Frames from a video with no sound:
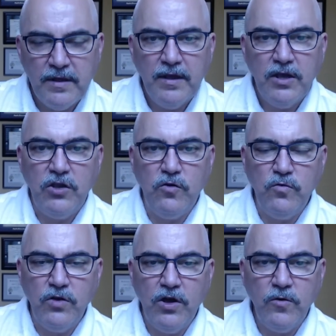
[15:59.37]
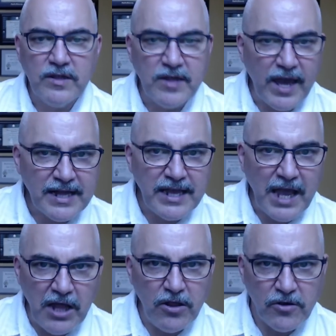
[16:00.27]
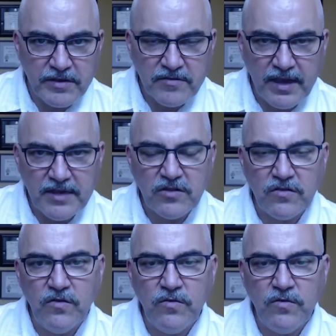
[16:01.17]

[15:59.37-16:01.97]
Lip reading: You know exactly how long it takes to do each